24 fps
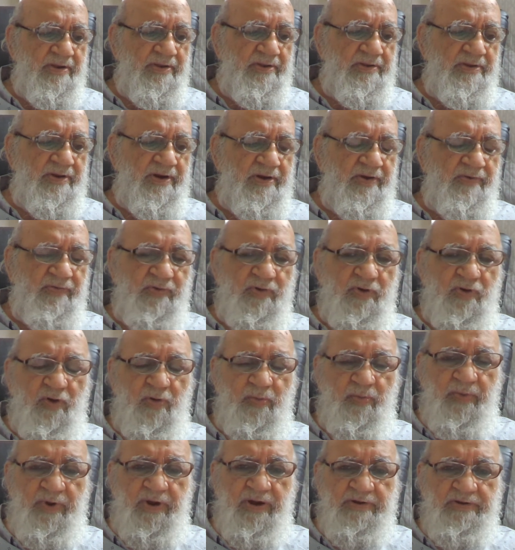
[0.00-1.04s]
that we
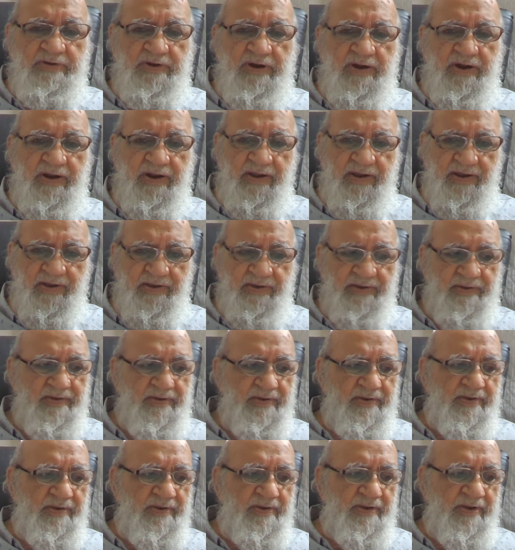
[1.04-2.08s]
have made the day
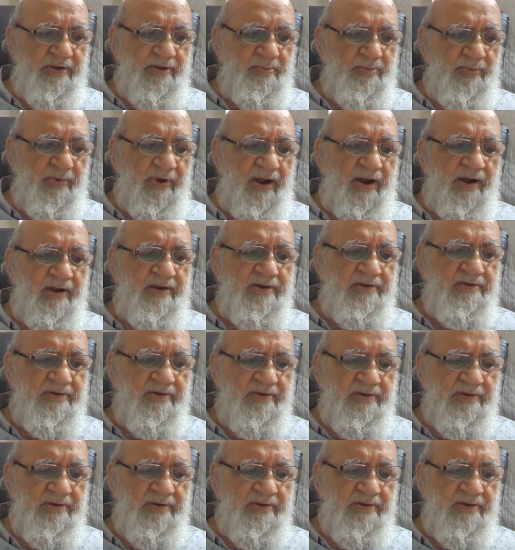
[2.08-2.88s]
a bright,